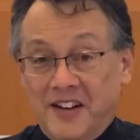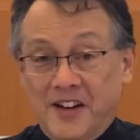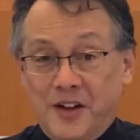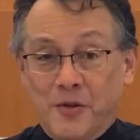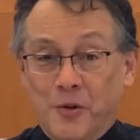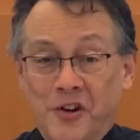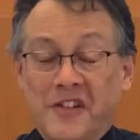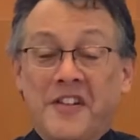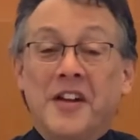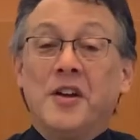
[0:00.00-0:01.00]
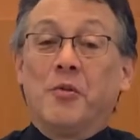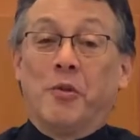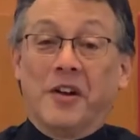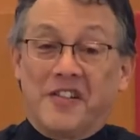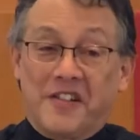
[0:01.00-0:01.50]
In other words,
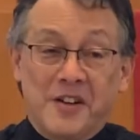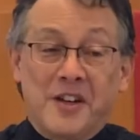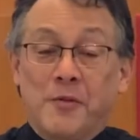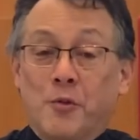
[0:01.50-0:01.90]
when Sunday